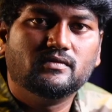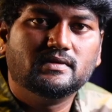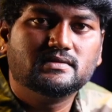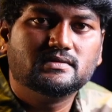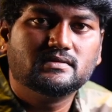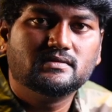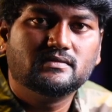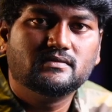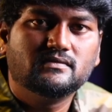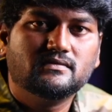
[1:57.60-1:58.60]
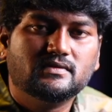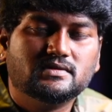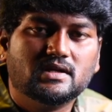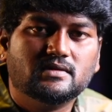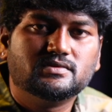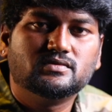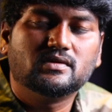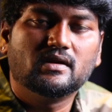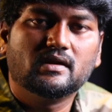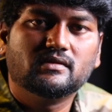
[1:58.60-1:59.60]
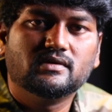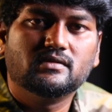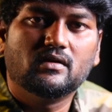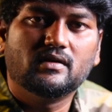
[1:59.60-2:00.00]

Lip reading: movies, which helps to connect with the